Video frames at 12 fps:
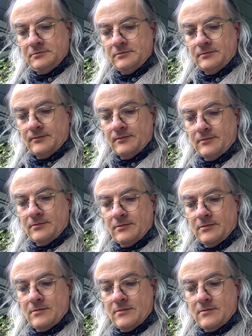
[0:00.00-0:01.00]

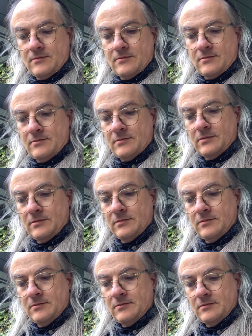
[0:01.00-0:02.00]

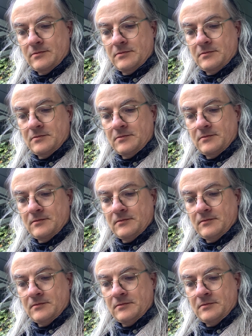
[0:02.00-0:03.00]

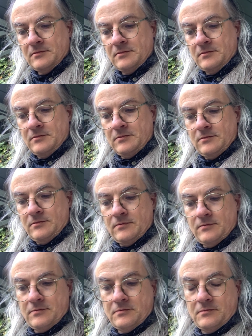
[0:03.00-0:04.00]

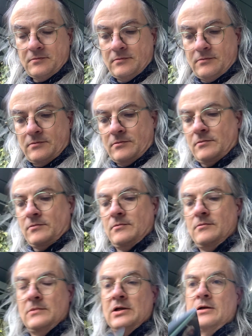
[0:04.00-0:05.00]

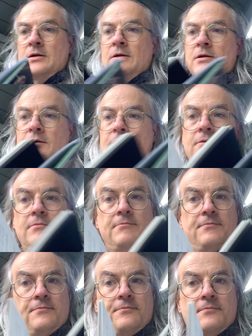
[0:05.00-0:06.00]

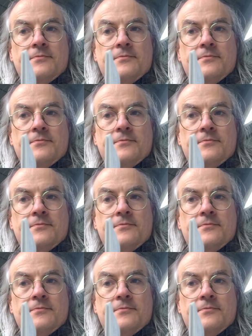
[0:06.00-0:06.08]
[no speech]